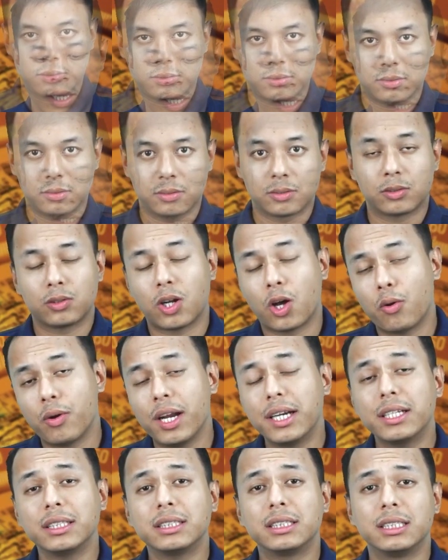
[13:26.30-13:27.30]
So now let
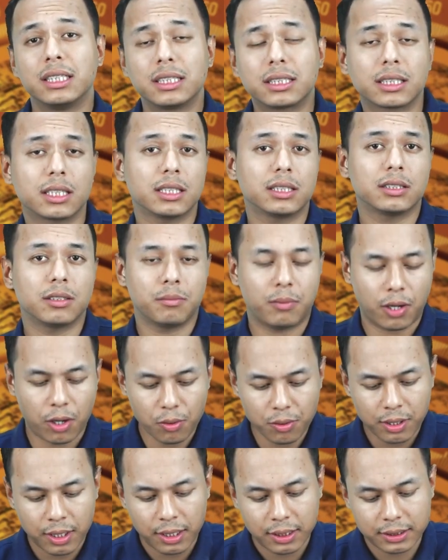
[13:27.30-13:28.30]
us discuss about
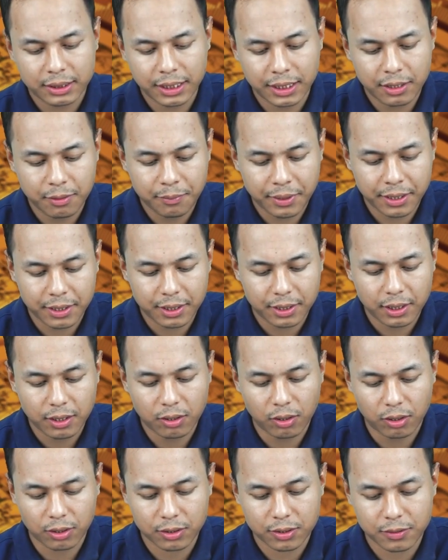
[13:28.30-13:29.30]
sedimentary
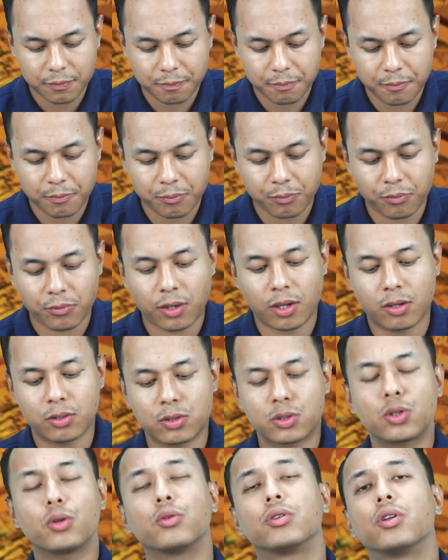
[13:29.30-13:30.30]
rocks.
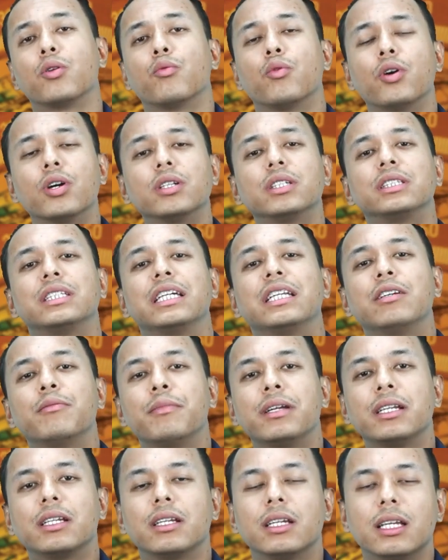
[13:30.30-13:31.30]
So the word
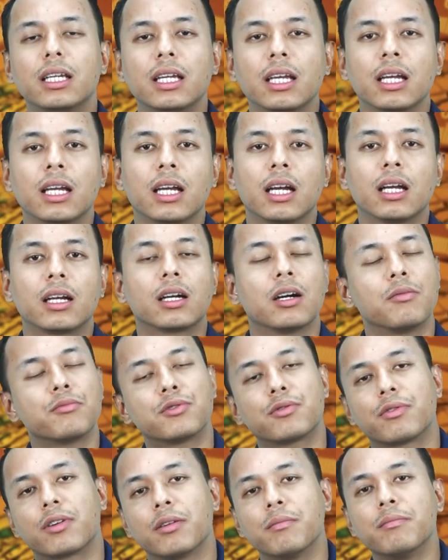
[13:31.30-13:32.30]
sedimentary comes
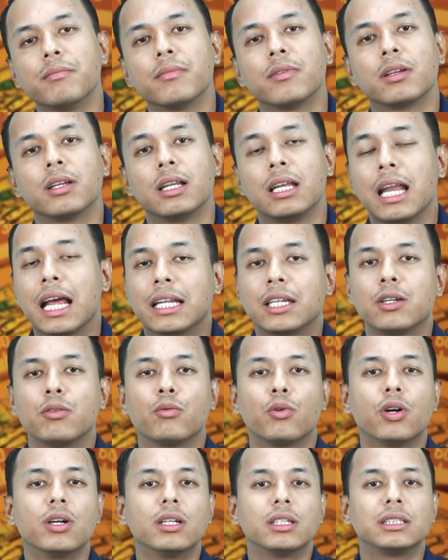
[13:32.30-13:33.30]
from Latin
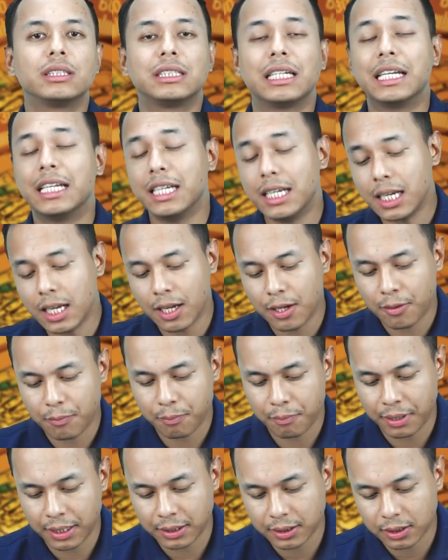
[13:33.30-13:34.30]
word
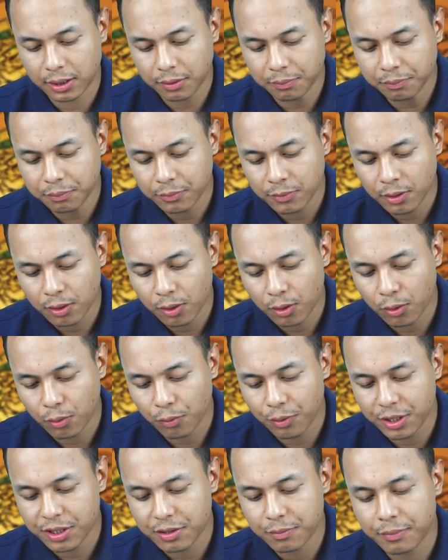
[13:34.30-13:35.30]
sedimentum,
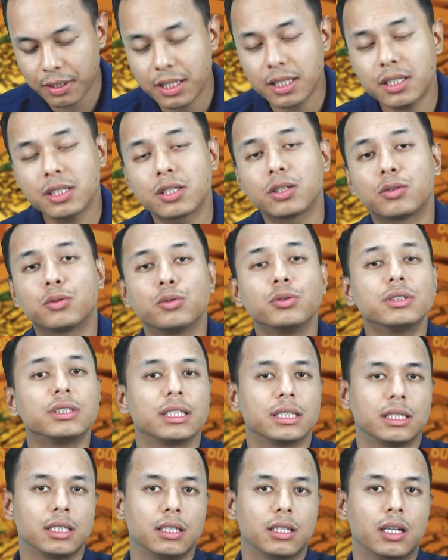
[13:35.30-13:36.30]
which means to
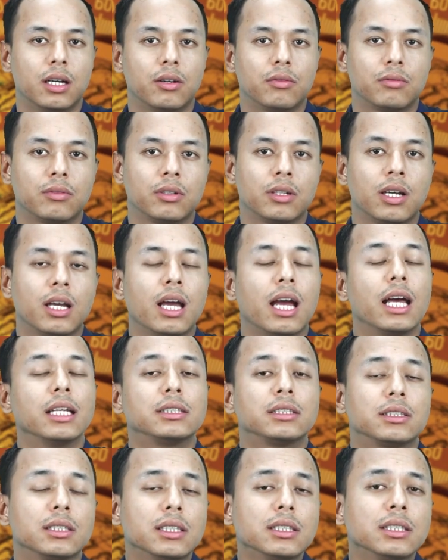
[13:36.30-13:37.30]
settle down. As
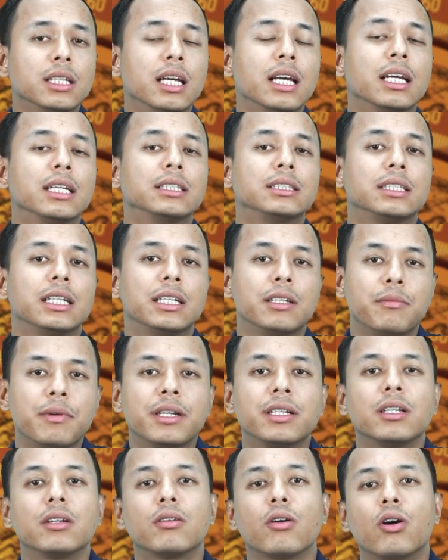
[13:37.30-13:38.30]
such,
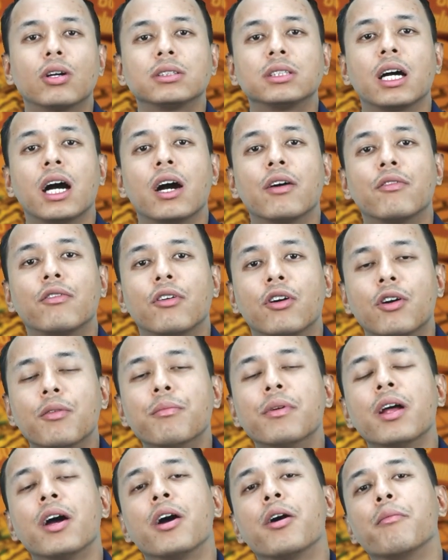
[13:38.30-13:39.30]
sedimentary rocks are formed
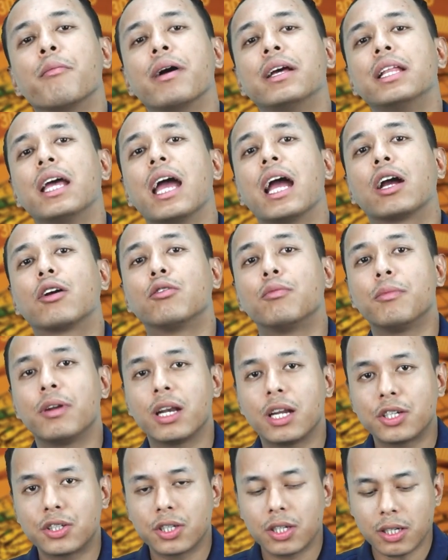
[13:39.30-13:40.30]
by the
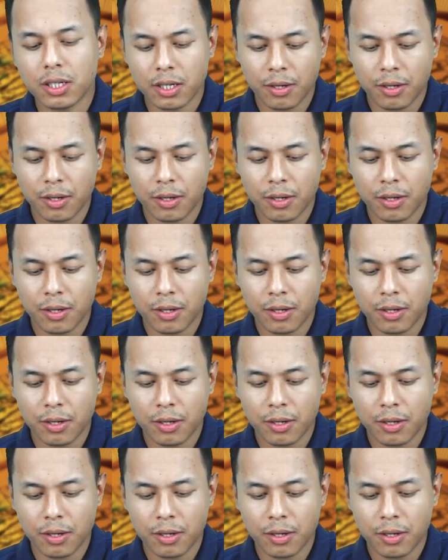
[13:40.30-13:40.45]
accumulation